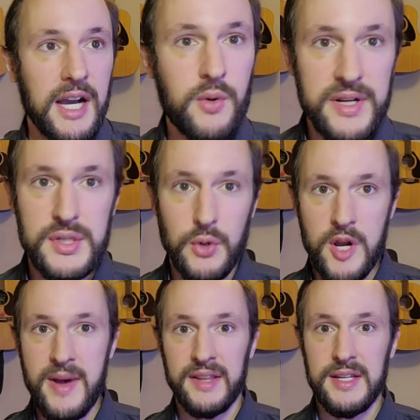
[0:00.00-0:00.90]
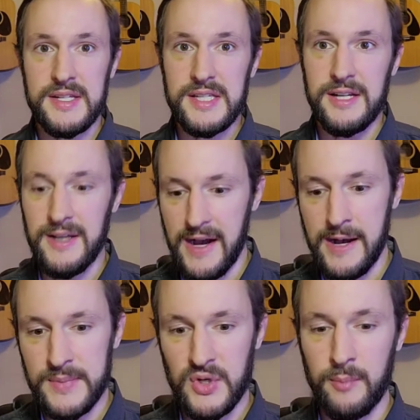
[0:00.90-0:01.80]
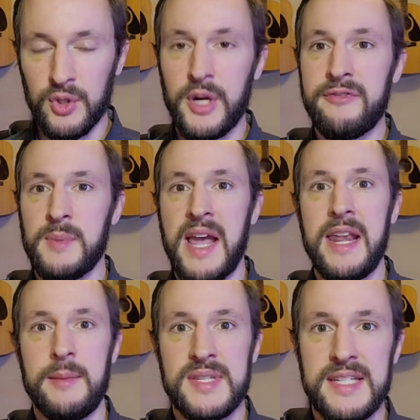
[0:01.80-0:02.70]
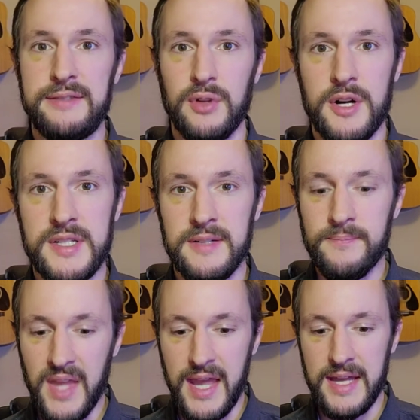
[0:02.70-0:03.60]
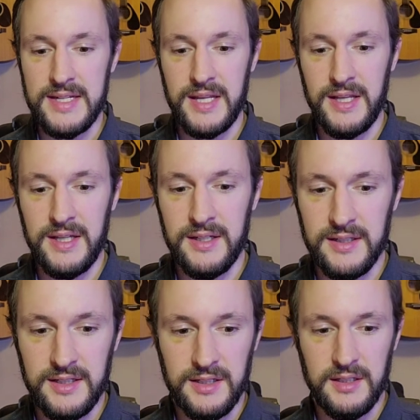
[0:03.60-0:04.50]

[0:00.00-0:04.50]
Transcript: Quick story about this. So I'm learning from a guy named Steve Larson, and he